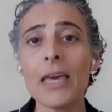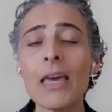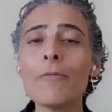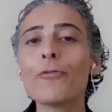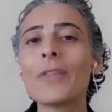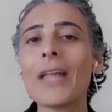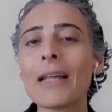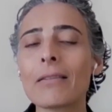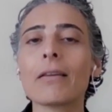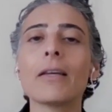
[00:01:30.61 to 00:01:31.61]
If
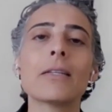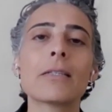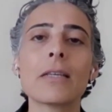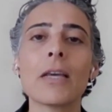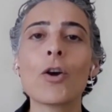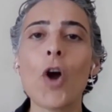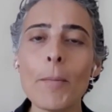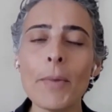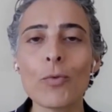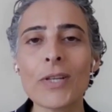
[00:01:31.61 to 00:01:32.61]
that is a
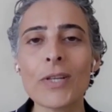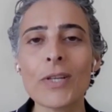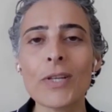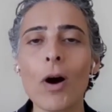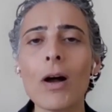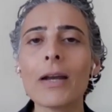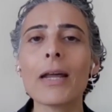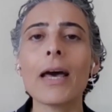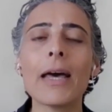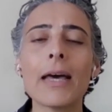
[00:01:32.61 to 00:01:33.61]
common reservoir,
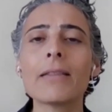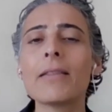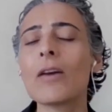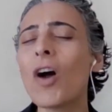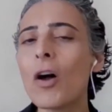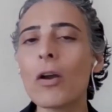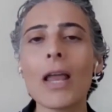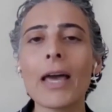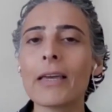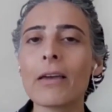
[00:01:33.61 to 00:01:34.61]
and there are
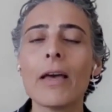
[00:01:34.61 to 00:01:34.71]
like